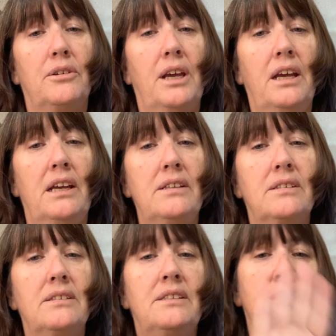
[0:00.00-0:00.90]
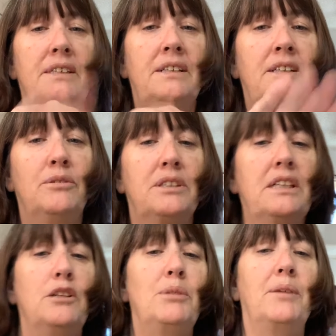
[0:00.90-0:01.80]
Okay, guys? We'll
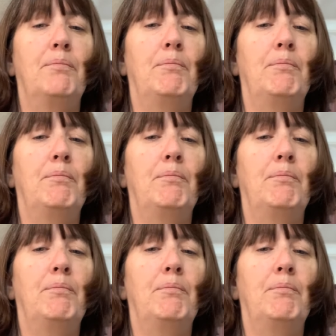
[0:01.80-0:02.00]
see you in a little bit.